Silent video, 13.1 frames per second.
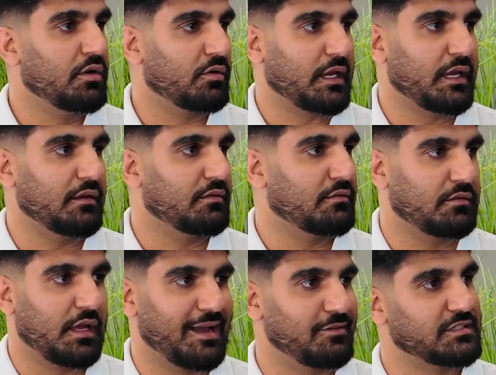okay,
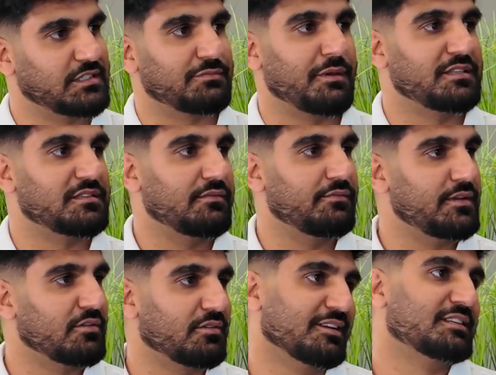the house expense, the
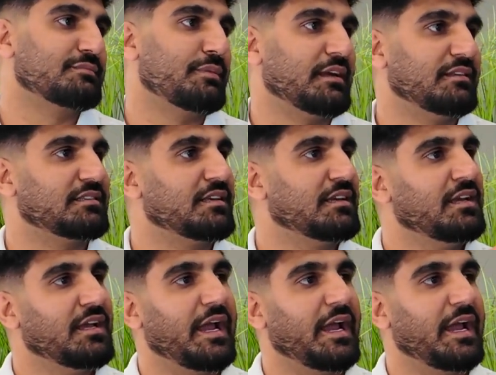vehicle expense,